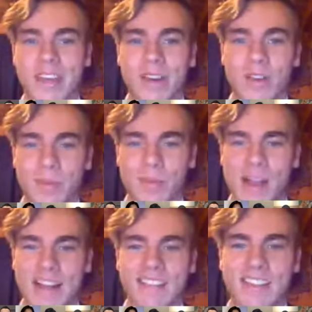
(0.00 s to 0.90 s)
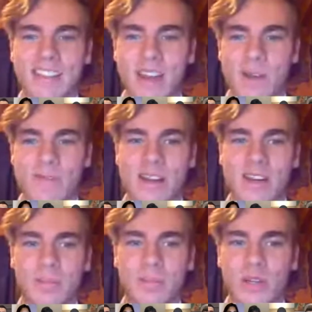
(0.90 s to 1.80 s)
We've been practicing and are ready to
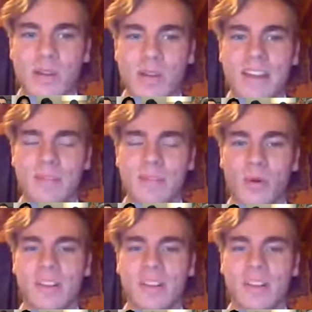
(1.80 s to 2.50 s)
blow your minds in Portland this